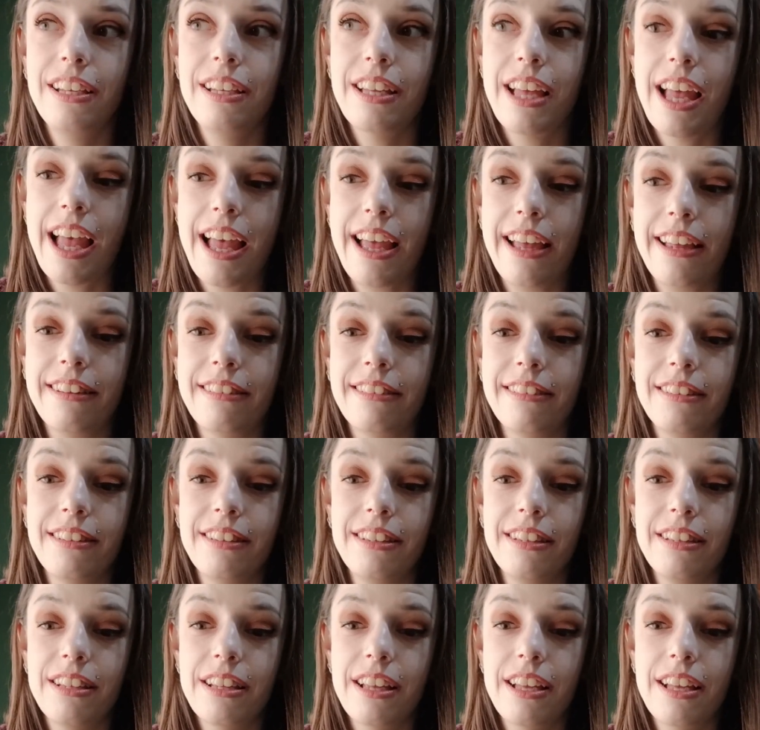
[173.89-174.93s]
and
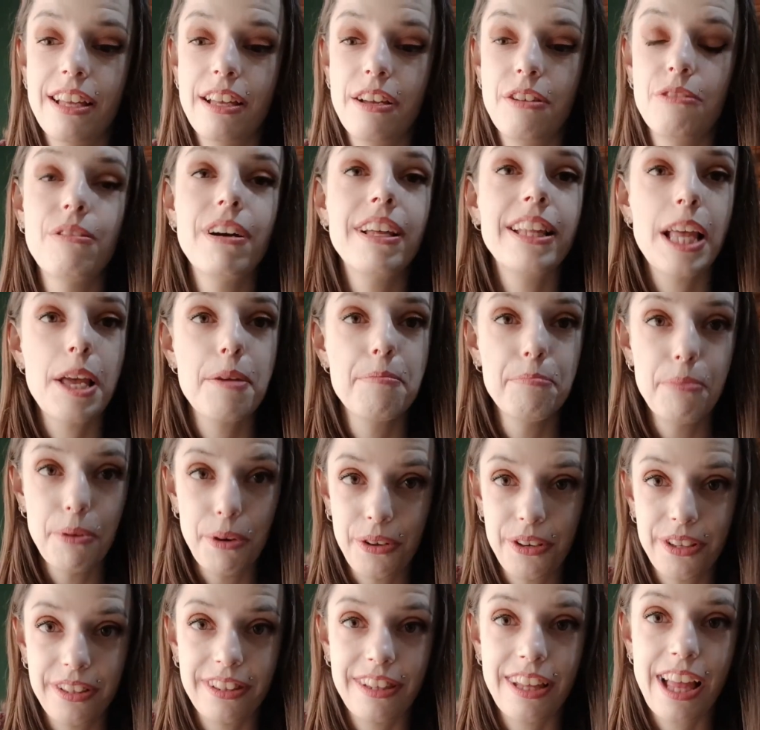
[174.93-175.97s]
when I
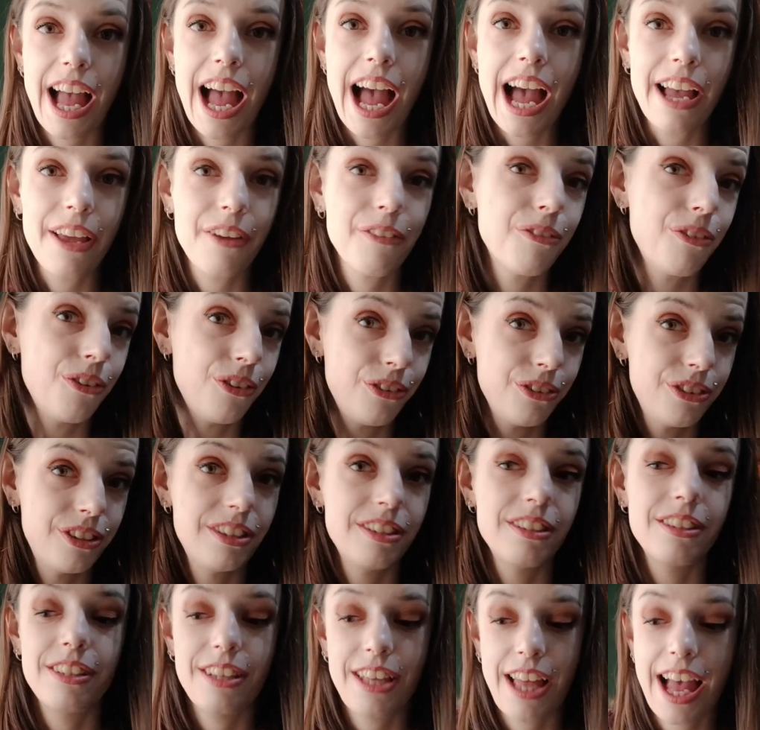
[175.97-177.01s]
bought it, I thought
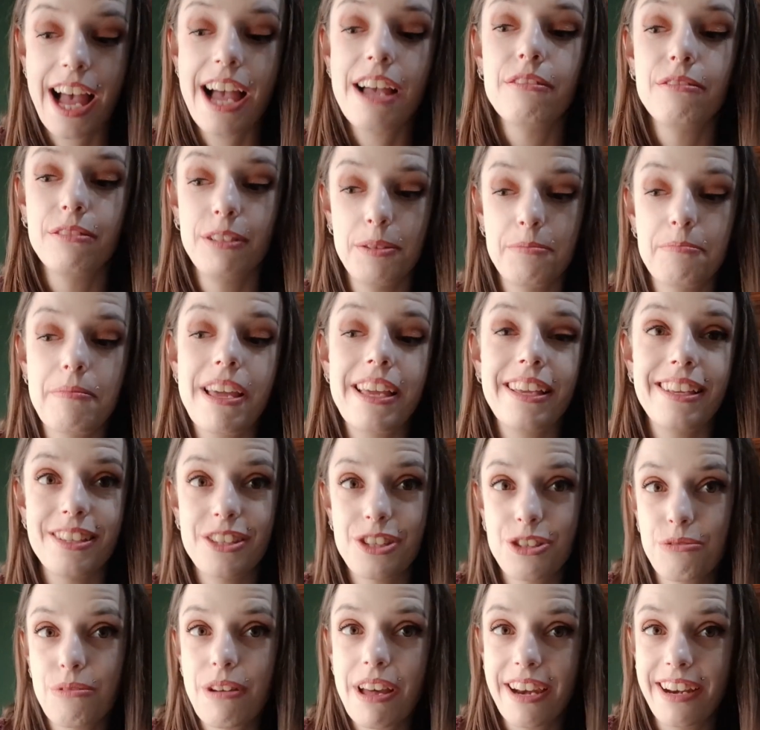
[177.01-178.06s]
I will make a
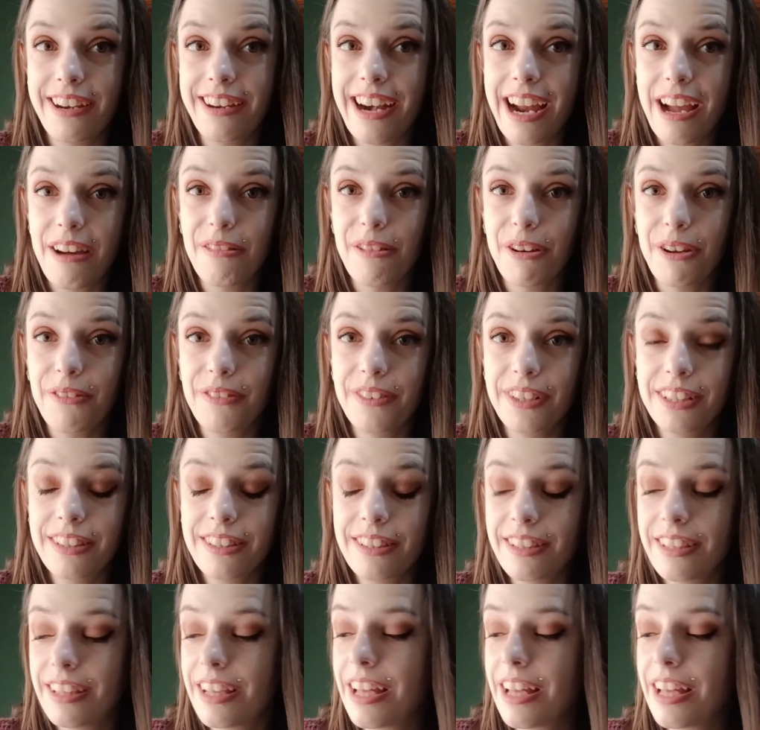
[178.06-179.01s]
sweater out of it.